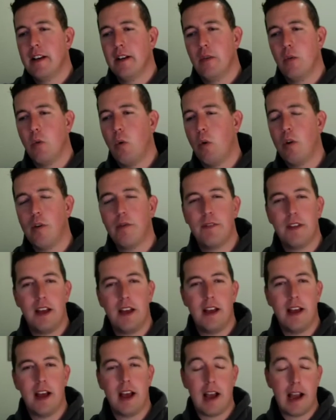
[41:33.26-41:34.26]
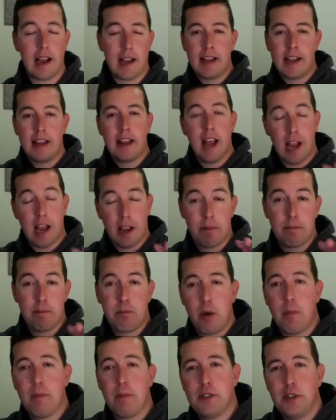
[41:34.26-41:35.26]
I can
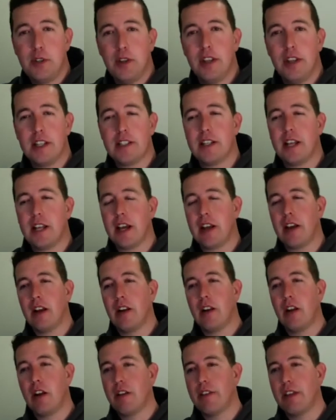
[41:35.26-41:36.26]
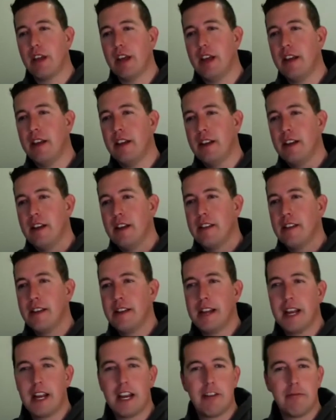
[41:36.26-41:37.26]
promise you this, like a lot of the
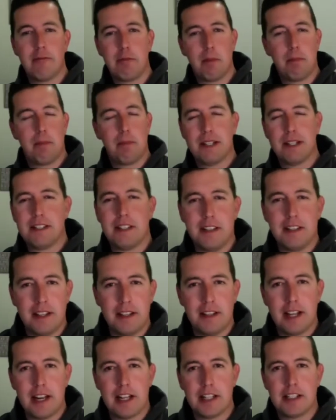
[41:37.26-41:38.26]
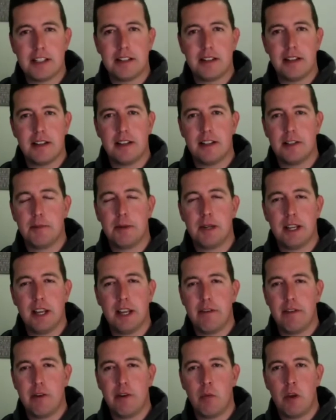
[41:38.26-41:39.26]
negative publicity that it's been
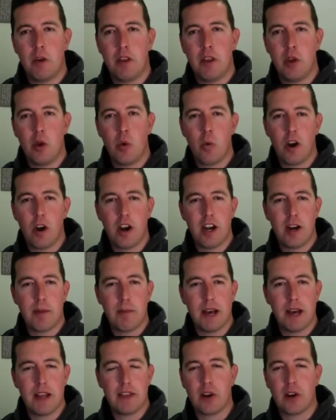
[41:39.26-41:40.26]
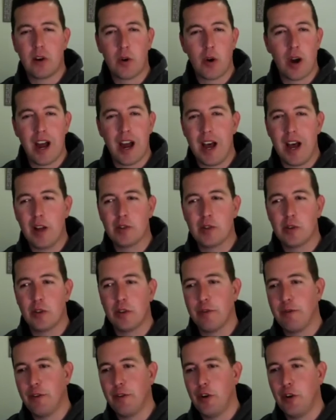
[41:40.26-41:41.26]
given, whether you're worried about the crowds or the
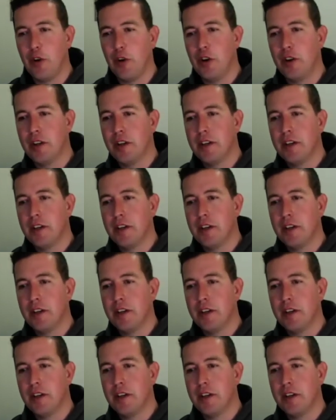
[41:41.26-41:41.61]
food,